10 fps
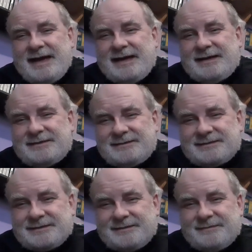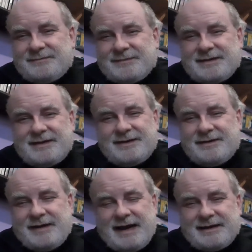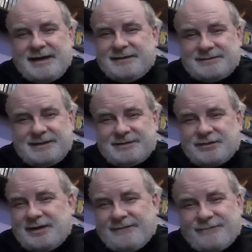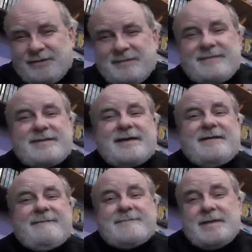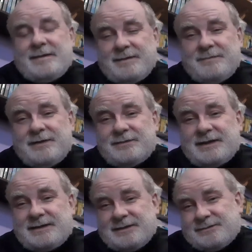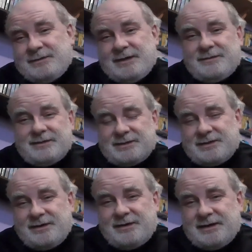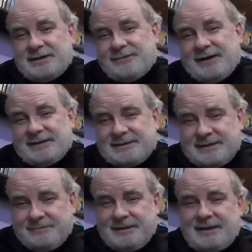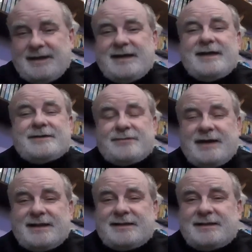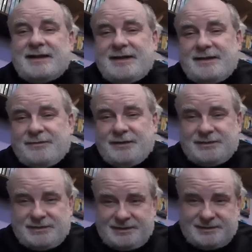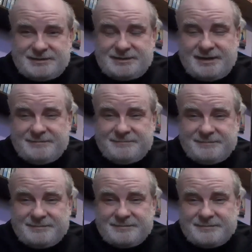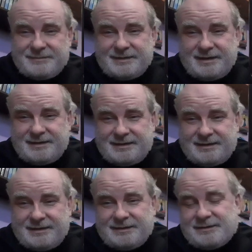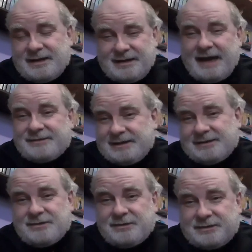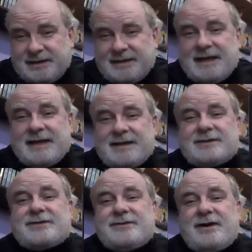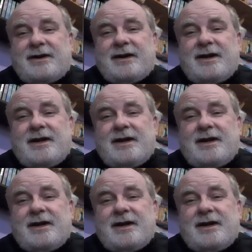And, you know, I can't detract from it. The music, as we know in the score, is very similar as well, which is, I think, good. It's not